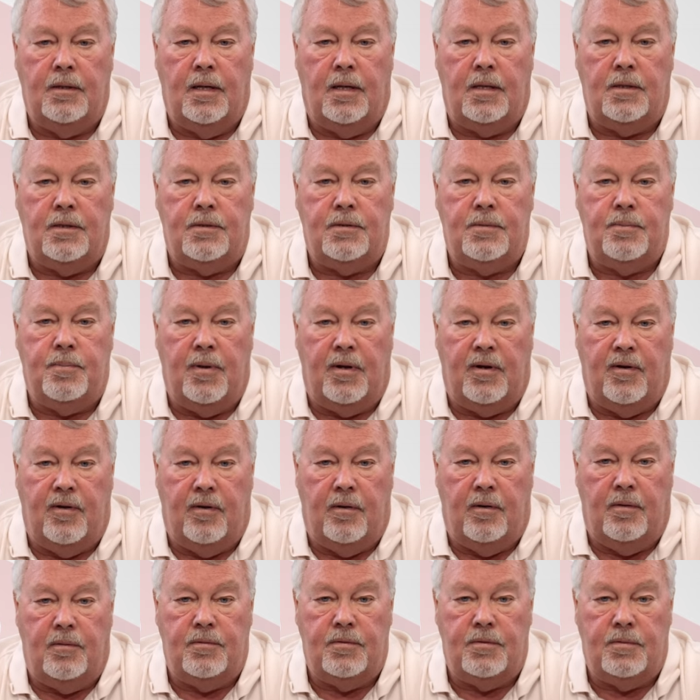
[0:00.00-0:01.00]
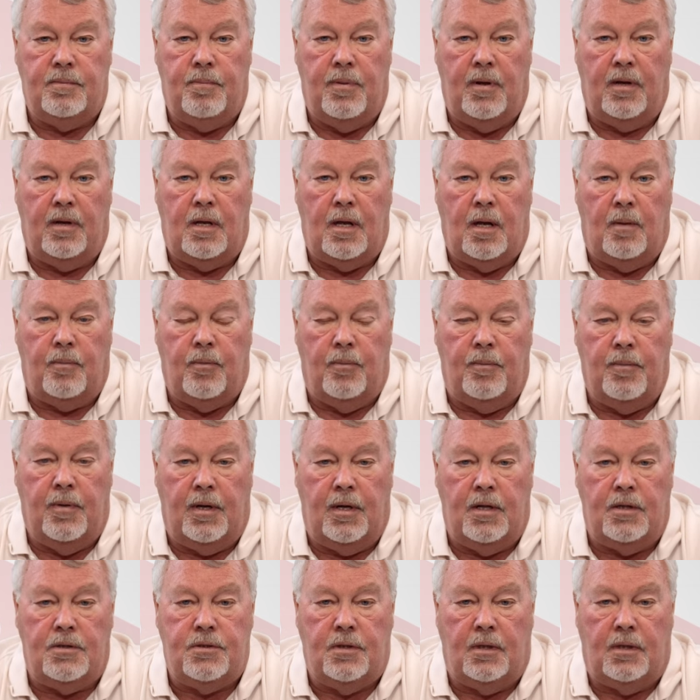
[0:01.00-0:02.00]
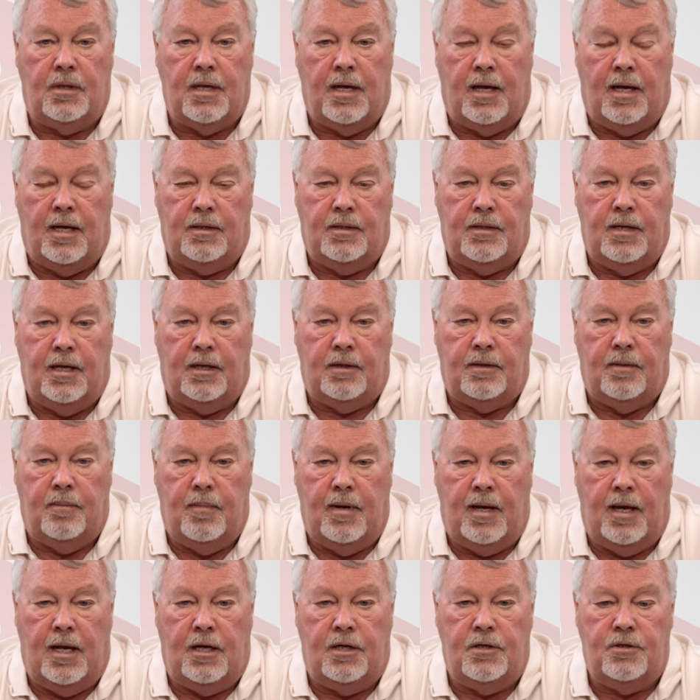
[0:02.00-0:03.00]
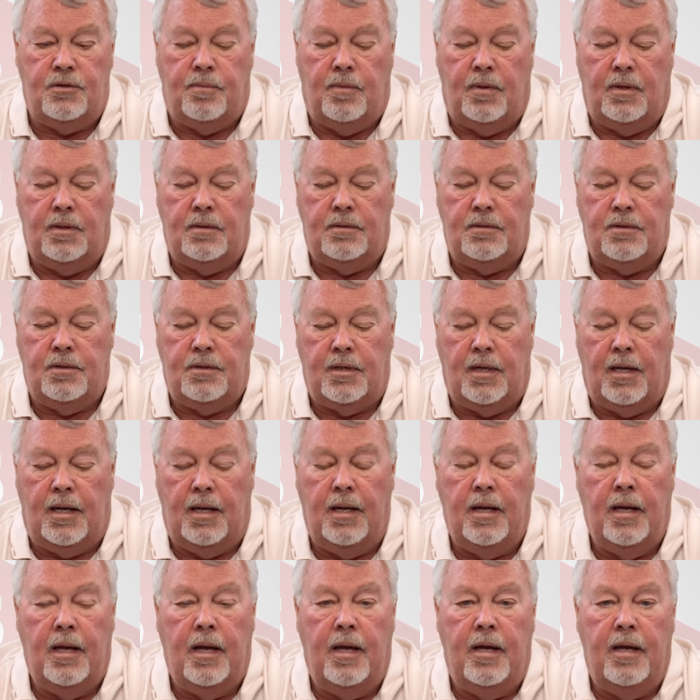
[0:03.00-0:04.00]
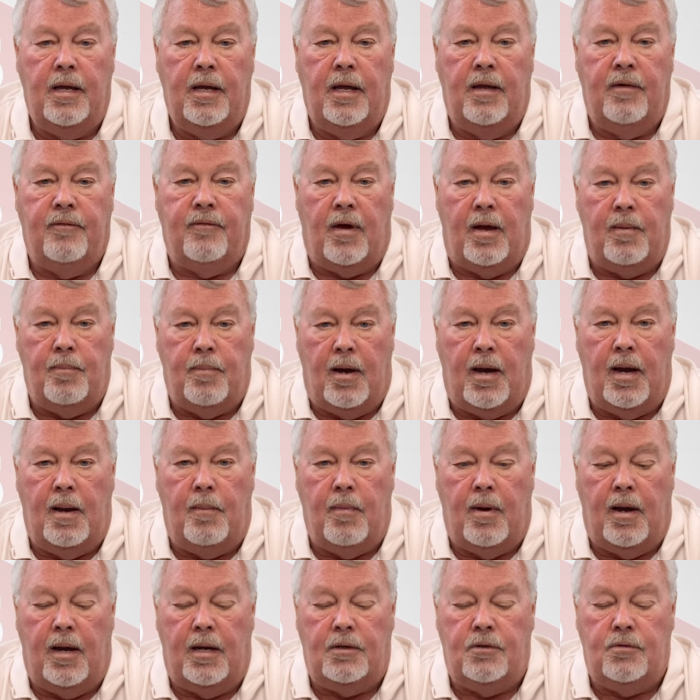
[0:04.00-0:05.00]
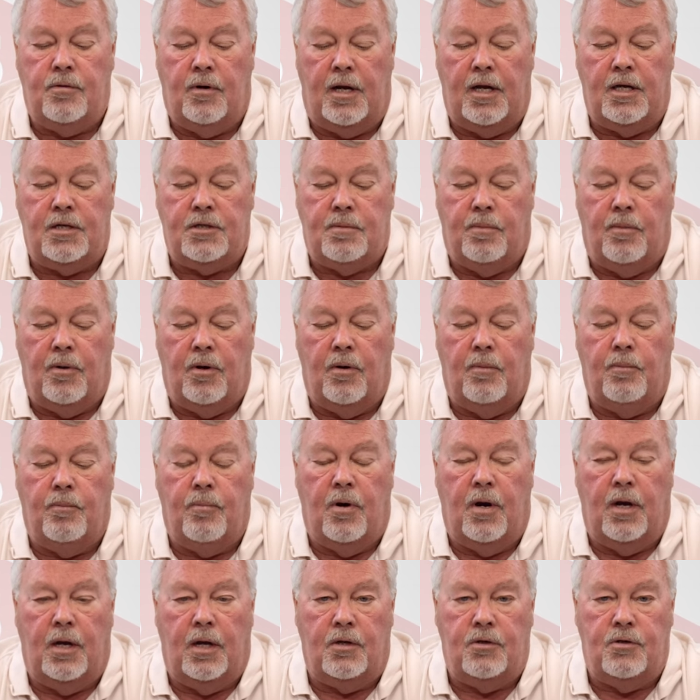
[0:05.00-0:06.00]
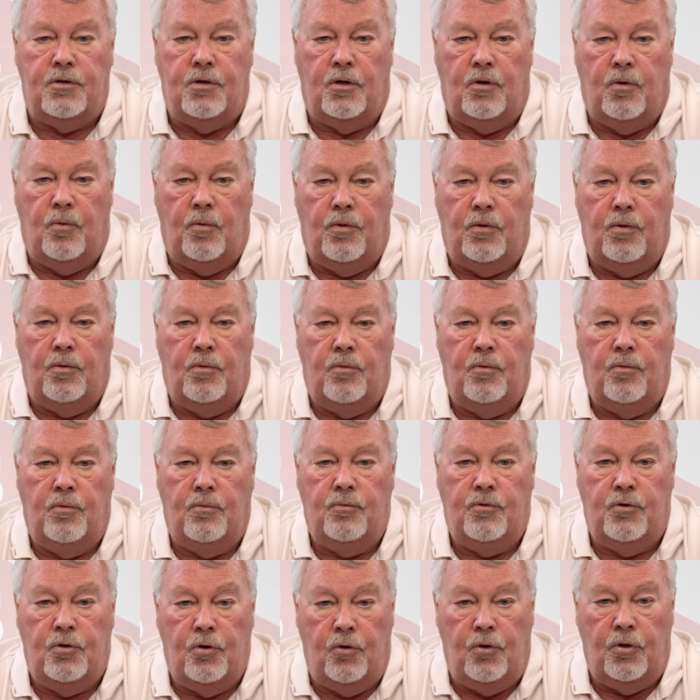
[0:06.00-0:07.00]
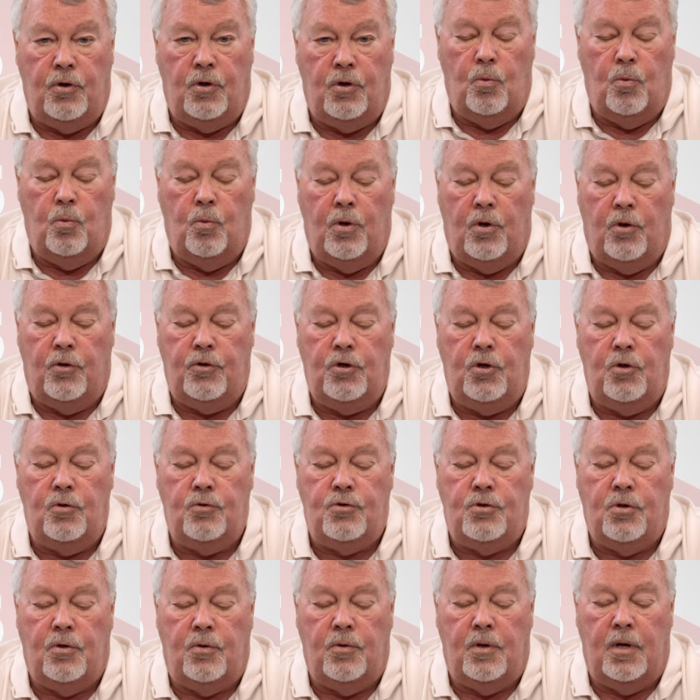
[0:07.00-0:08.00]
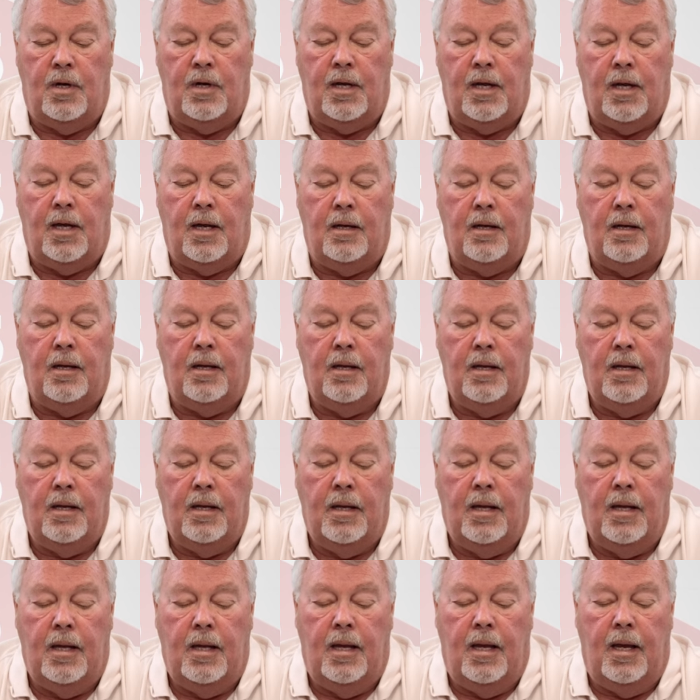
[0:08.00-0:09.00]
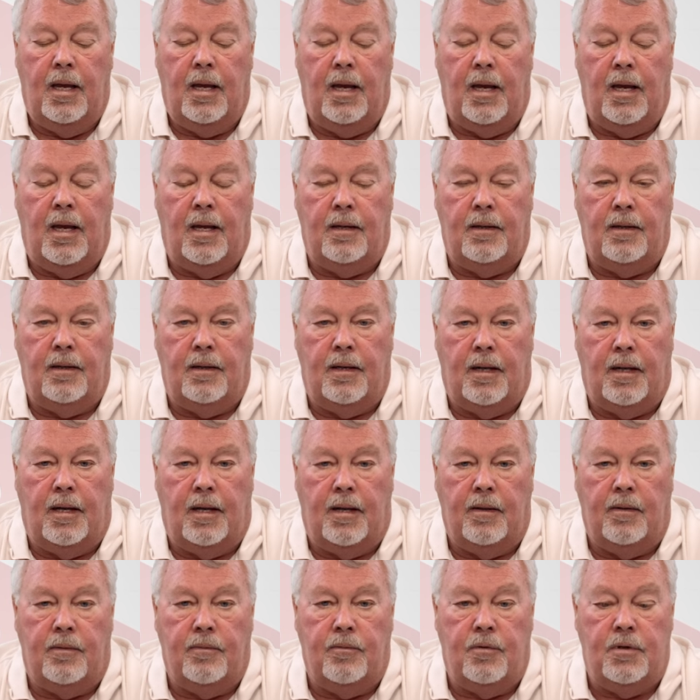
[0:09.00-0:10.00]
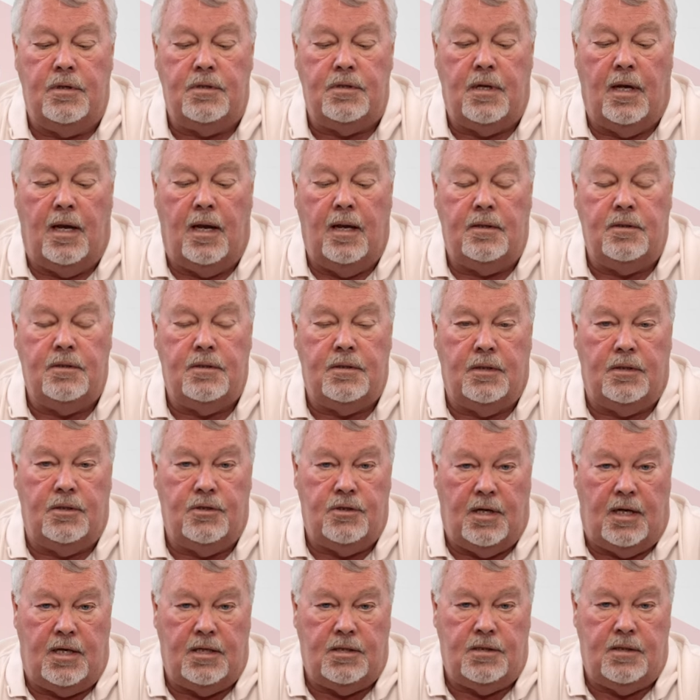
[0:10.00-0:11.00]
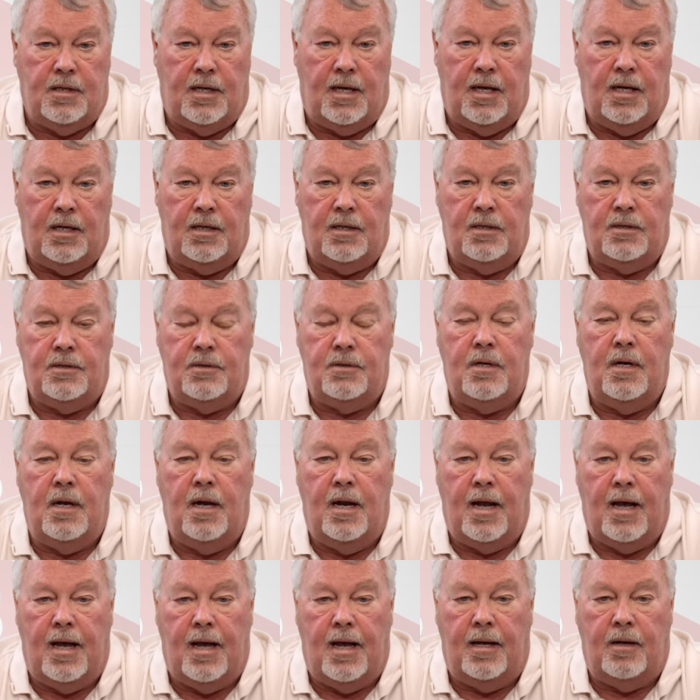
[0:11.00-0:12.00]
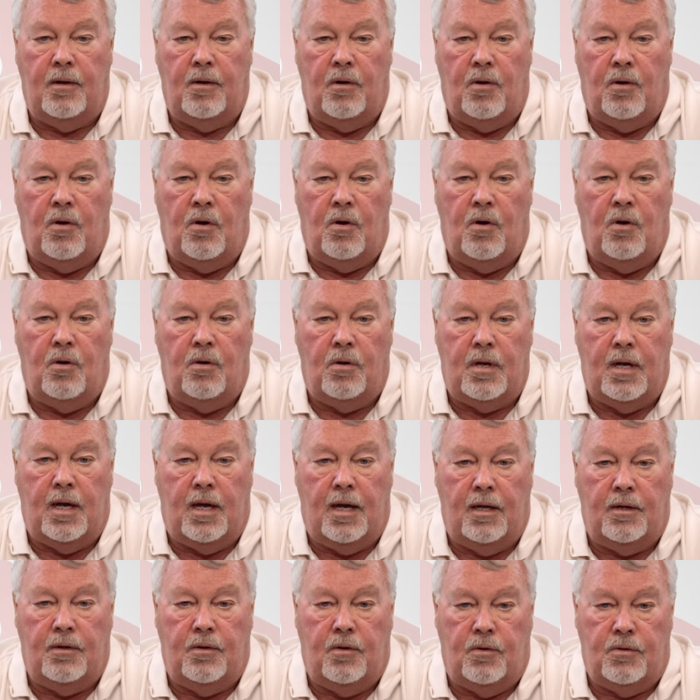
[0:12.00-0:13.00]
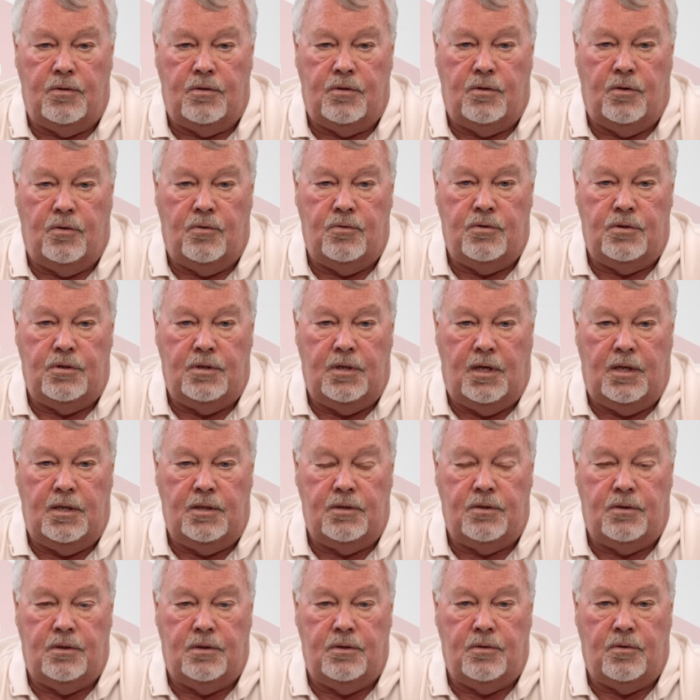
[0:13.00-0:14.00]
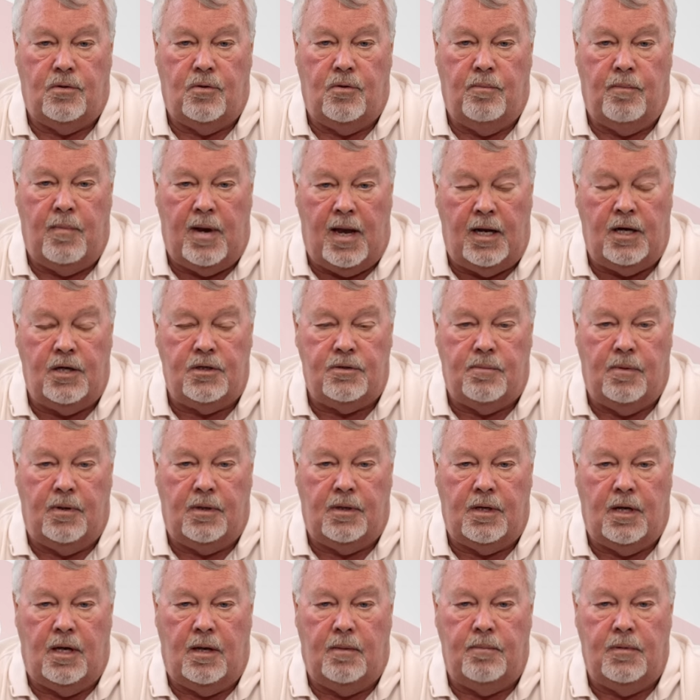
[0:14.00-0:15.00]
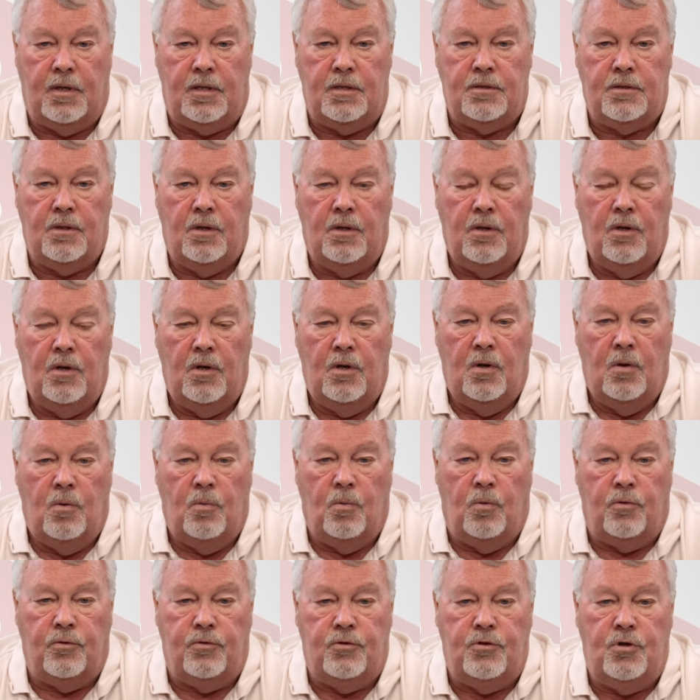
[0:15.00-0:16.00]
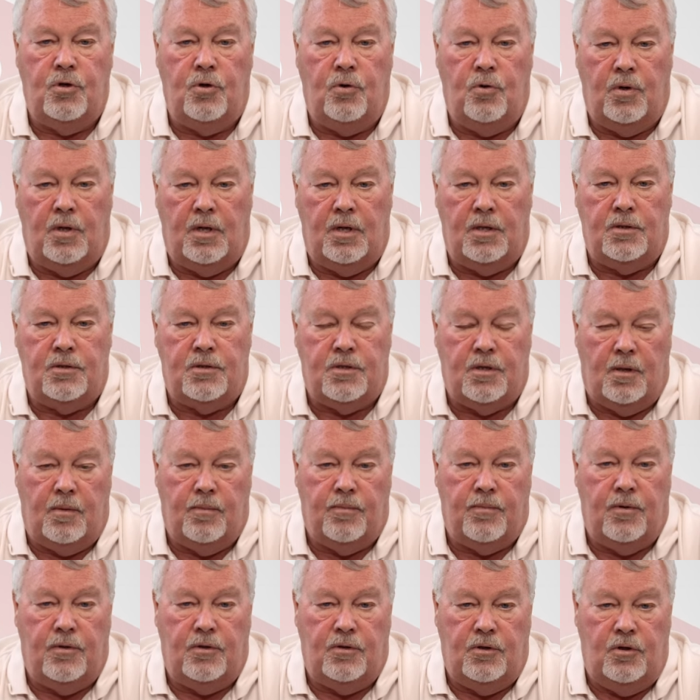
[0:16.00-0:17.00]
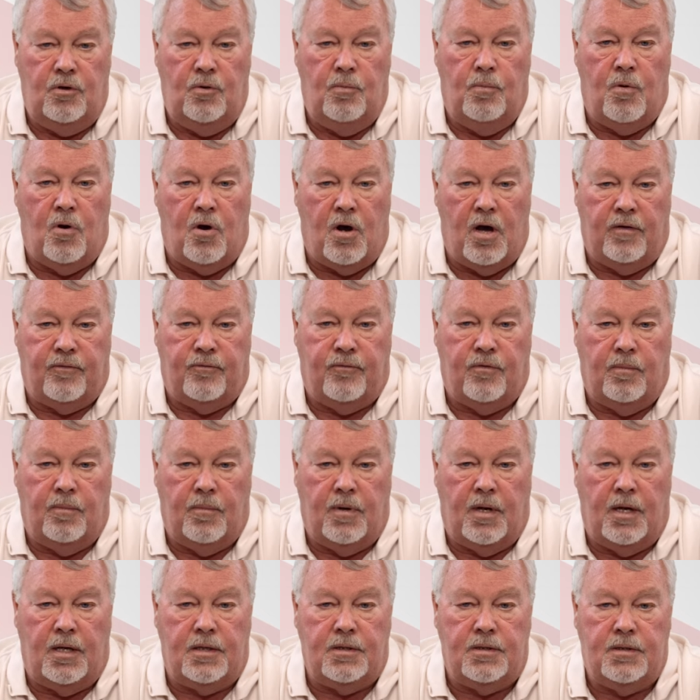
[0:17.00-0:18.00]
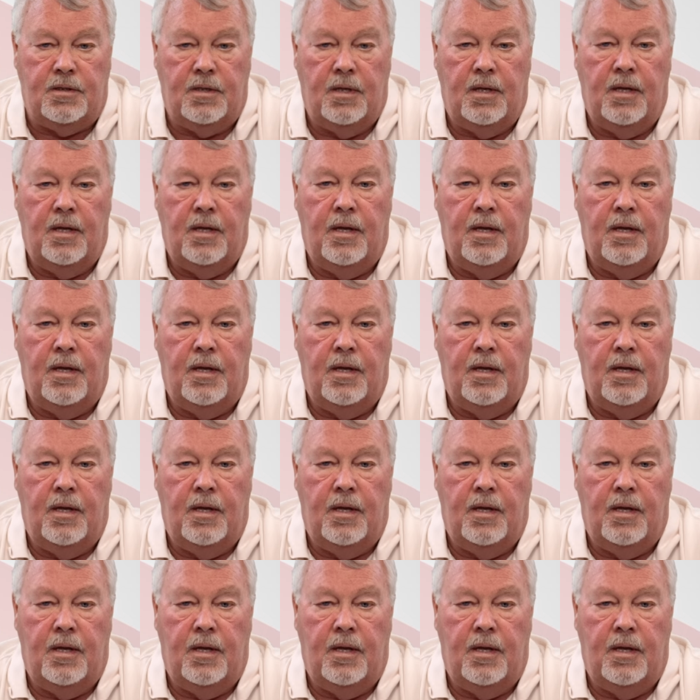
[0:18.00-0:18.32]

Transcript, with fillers: uh, spend, a, spend a couple minutes and contact the management and say, if I buy my transmitter and bring it to, to will you tune it in? And uh, the reason I suggest that is not all condo associations or management companies will tune in something you bought from us.